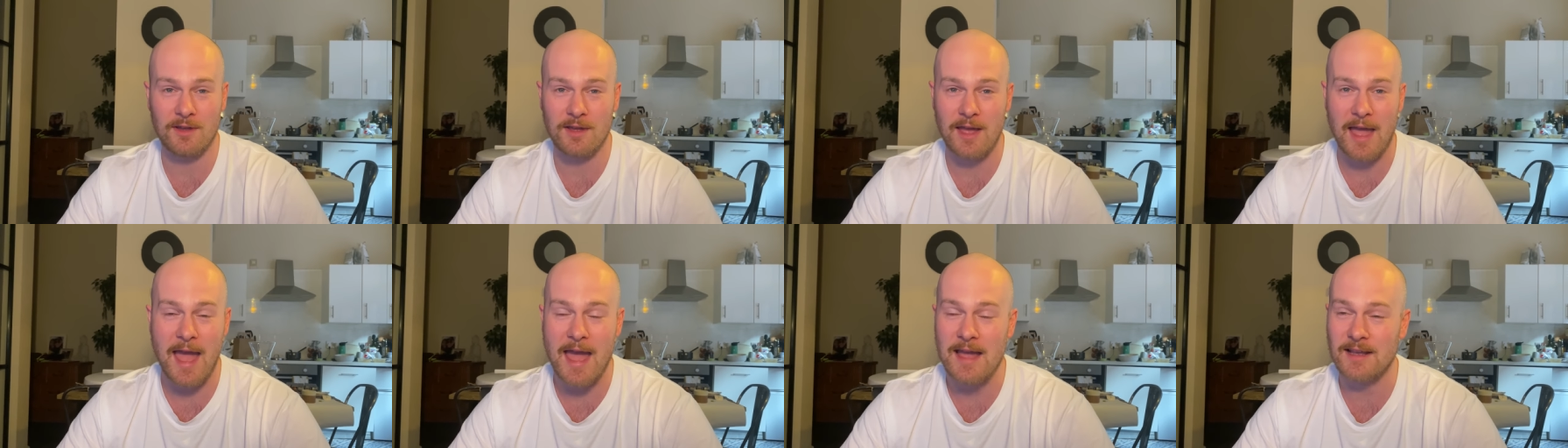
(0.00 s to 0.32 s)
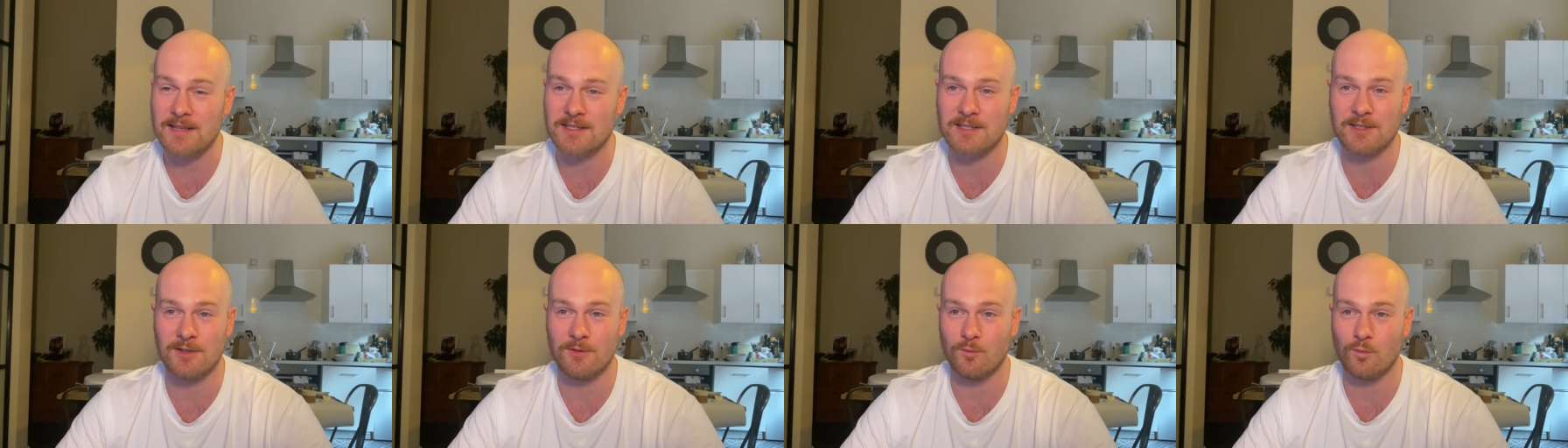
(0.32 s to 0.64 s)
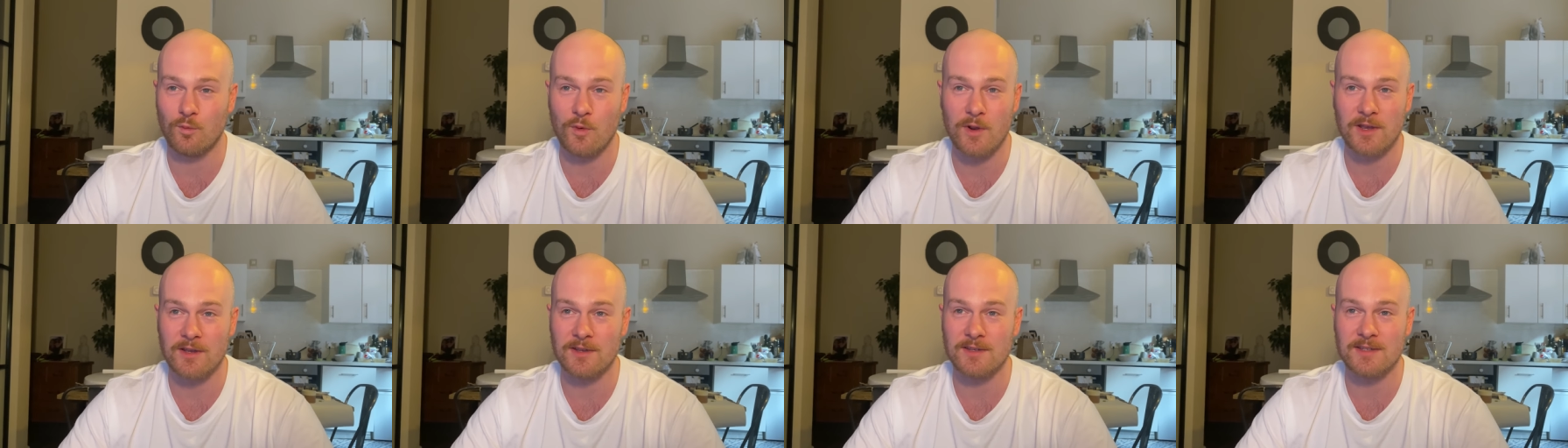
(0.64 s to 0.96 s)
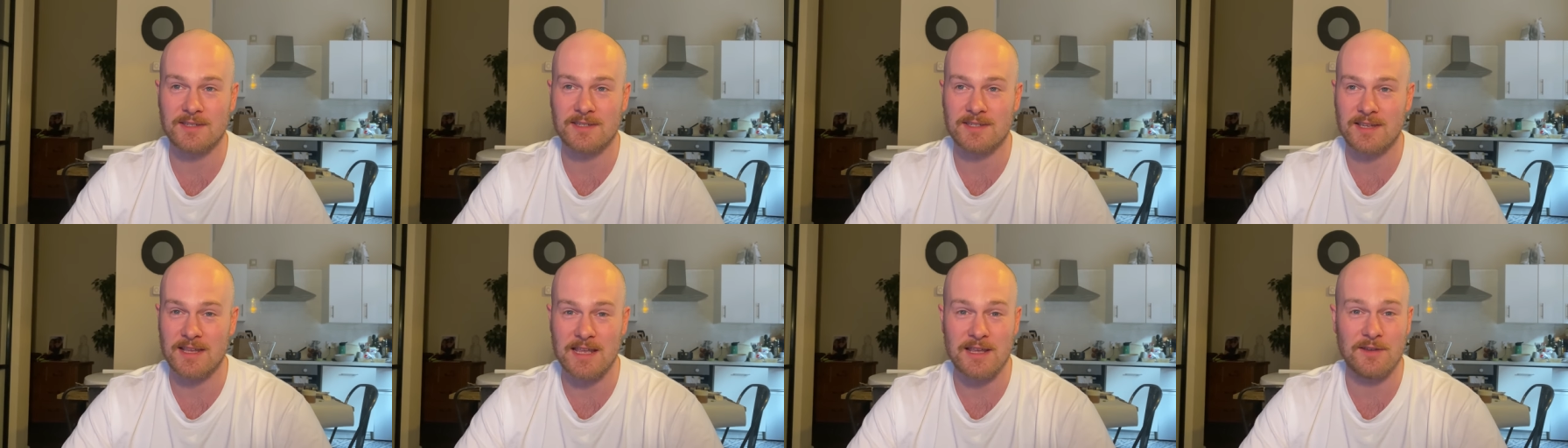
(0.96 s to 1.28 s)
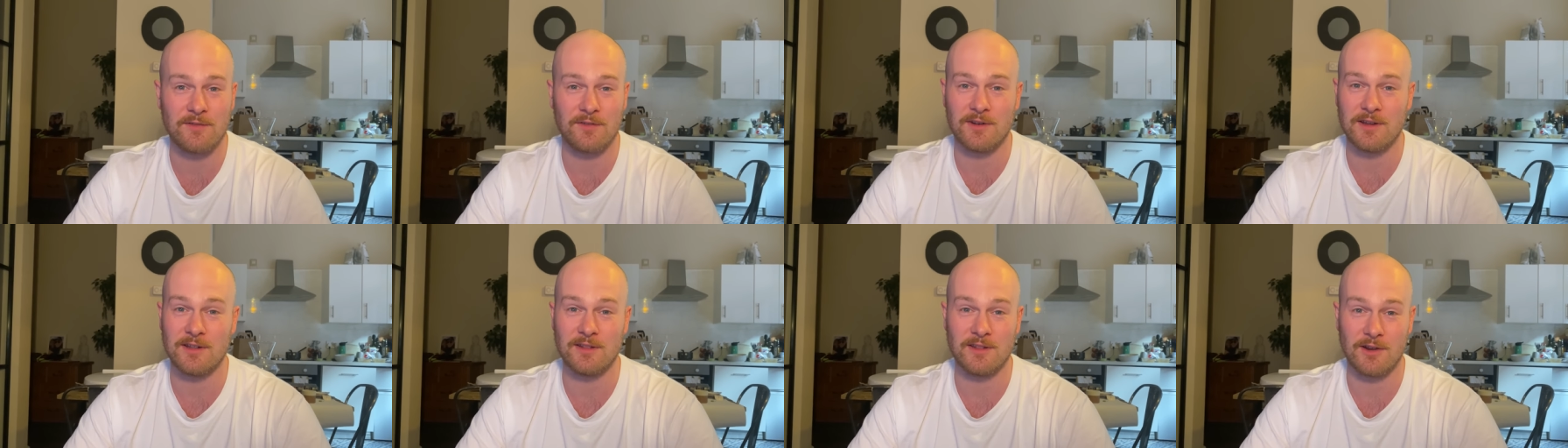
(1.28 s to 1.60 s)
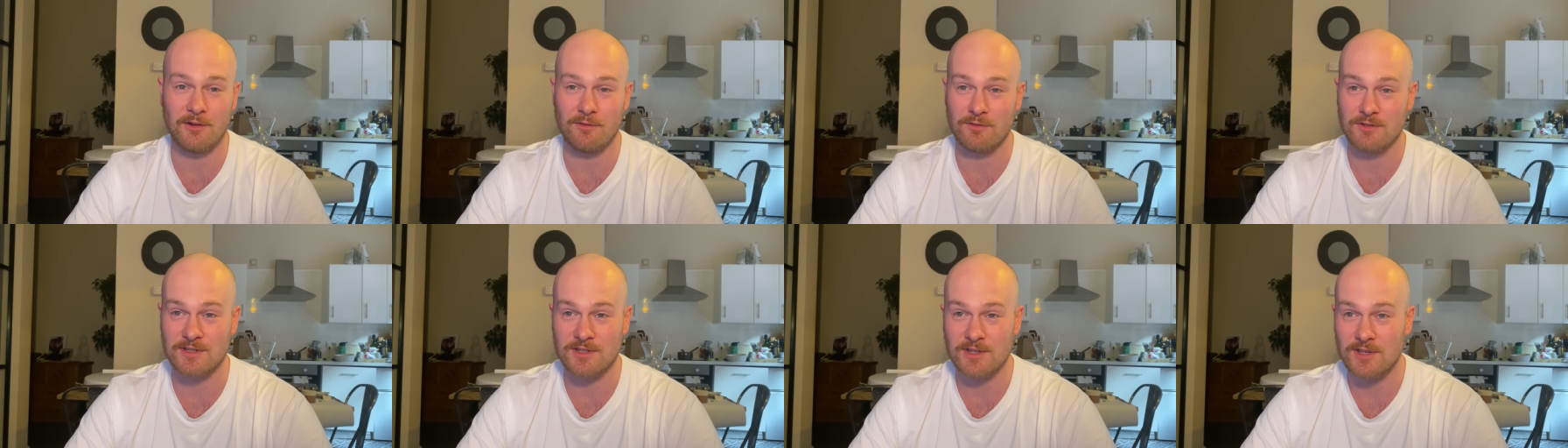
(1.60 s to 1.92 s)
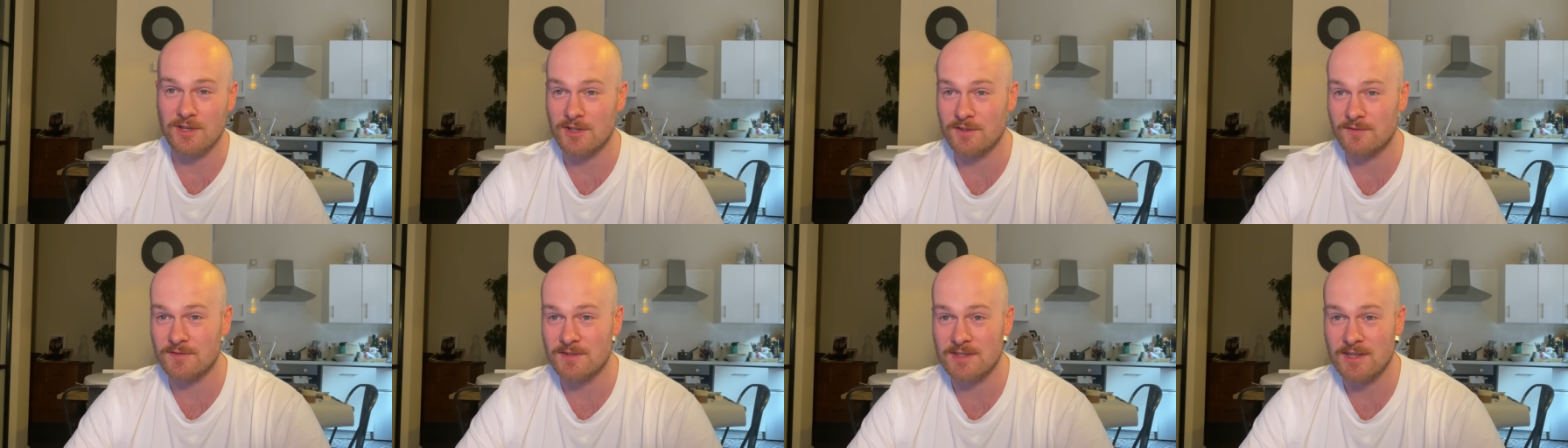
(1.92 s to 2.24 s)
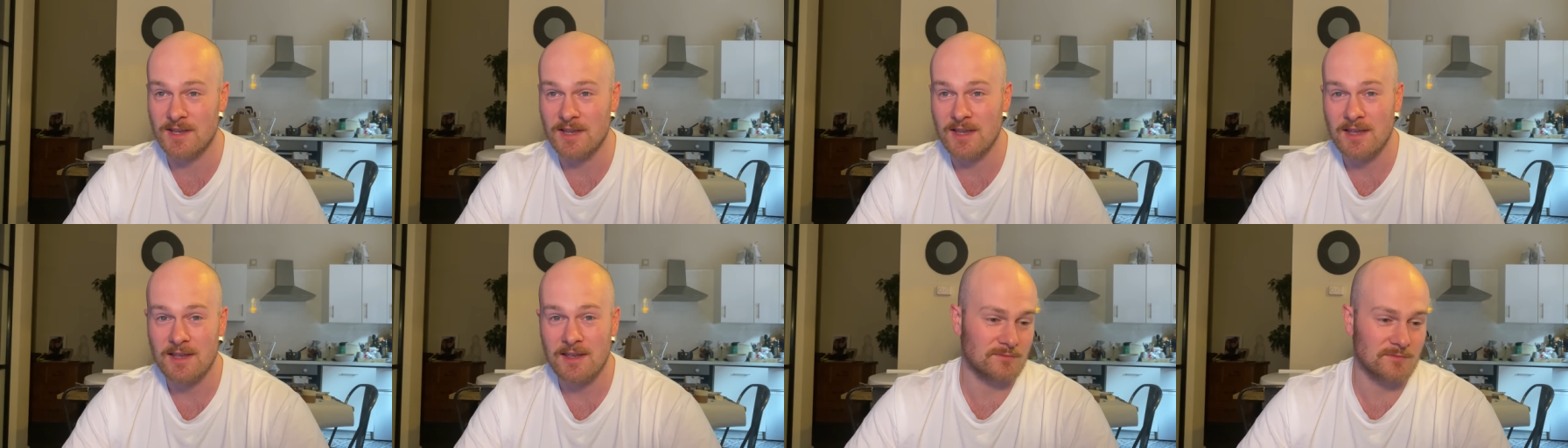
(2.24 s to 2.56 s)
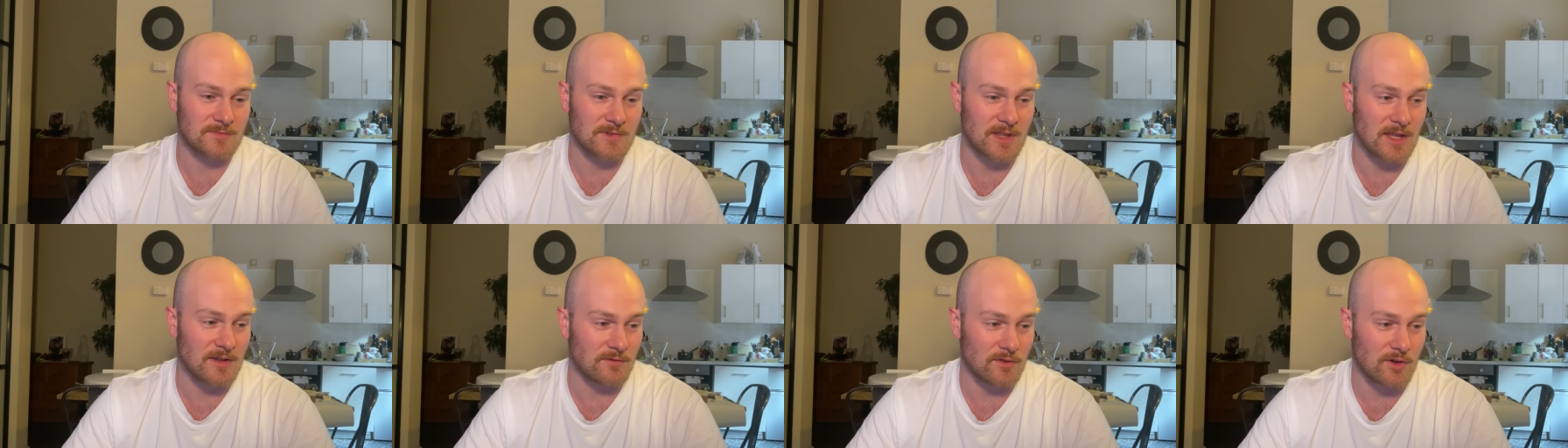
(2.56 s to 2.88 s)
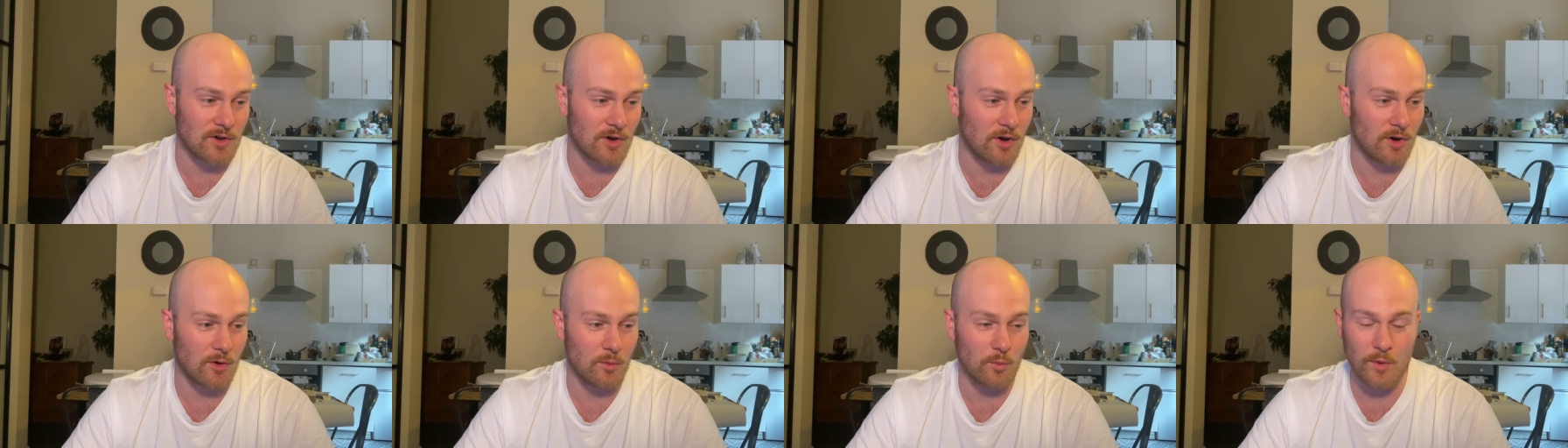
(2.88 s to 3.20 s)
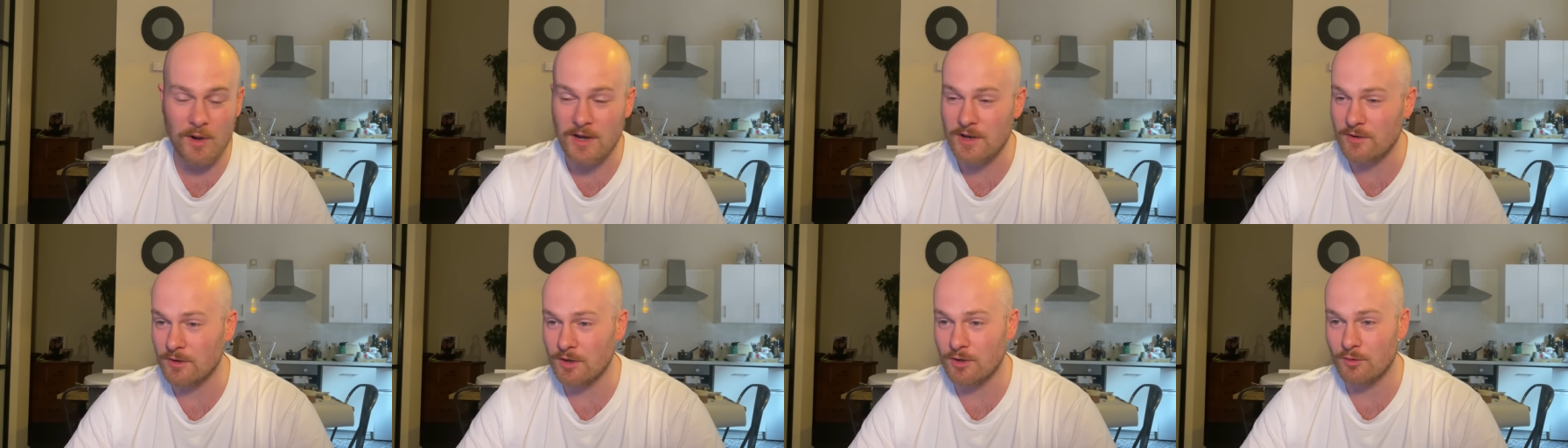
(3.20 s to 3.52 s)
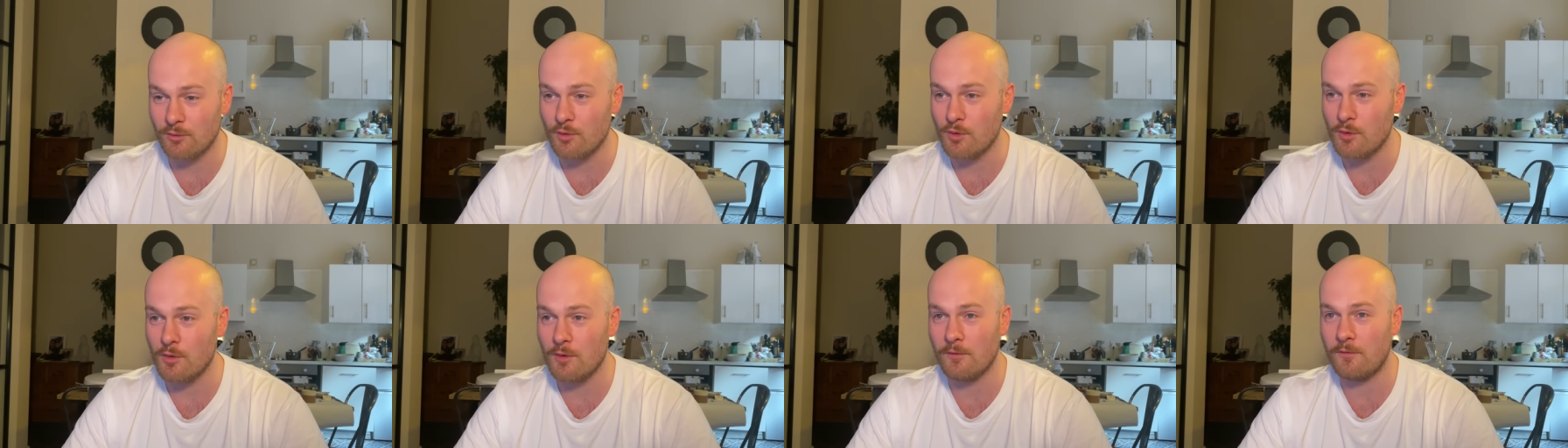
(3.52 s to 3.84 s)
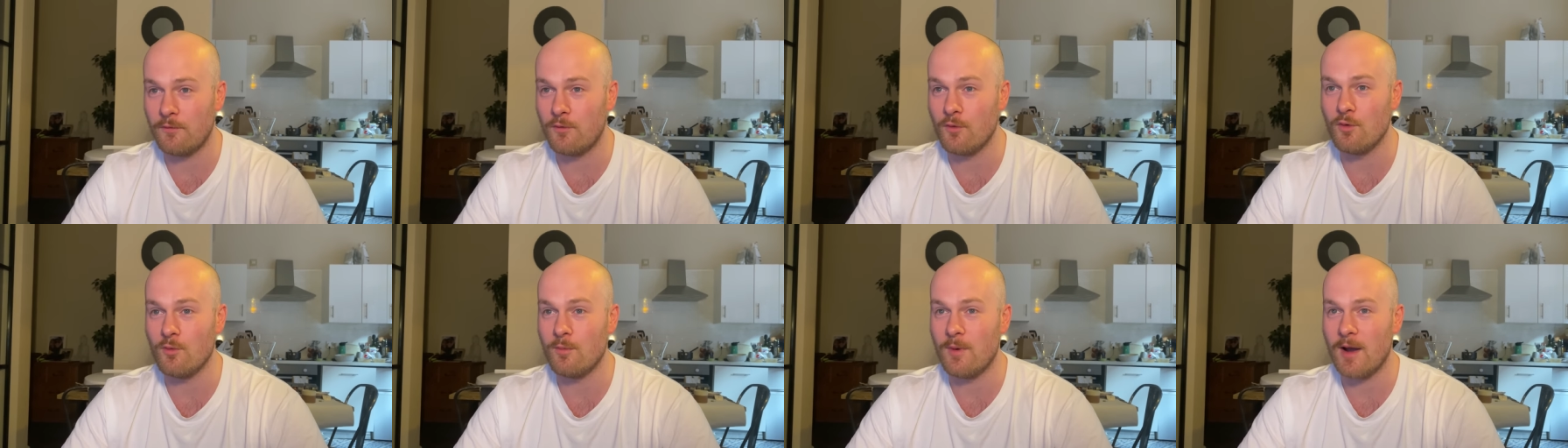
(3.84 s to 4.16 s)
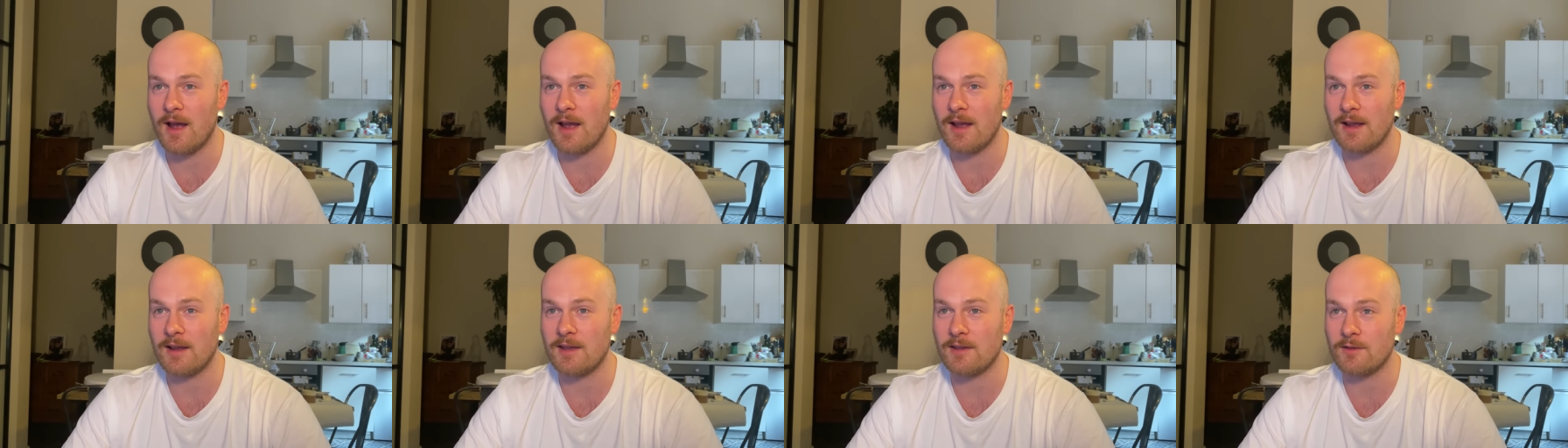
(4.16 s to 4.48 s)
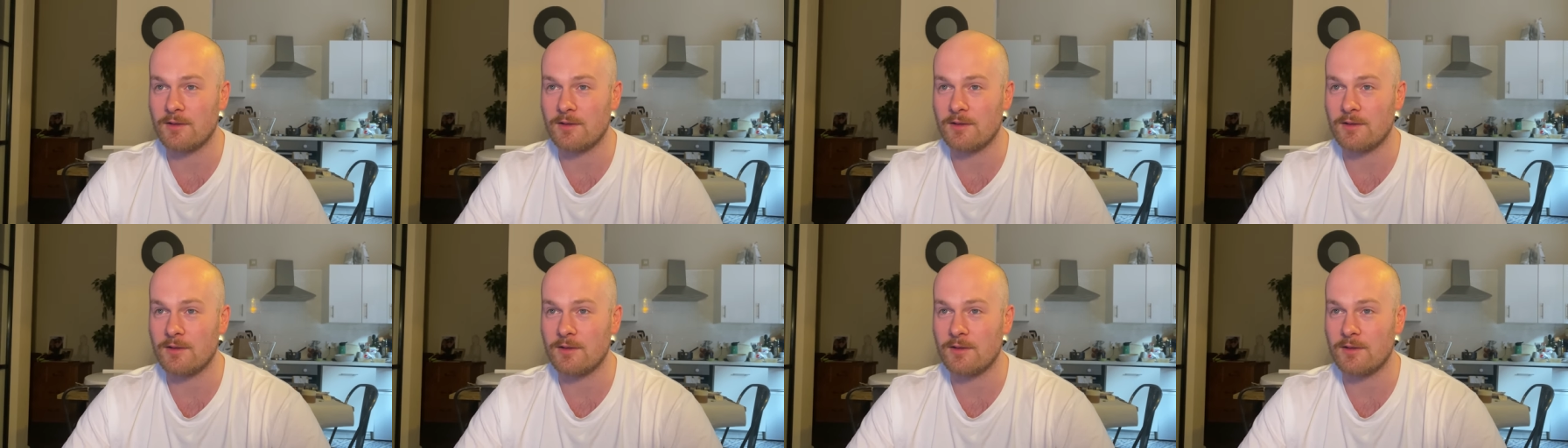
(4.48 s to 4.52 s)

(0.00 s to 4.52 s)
excellent wingers, even in their reserves. They've got William le Roux at fullback.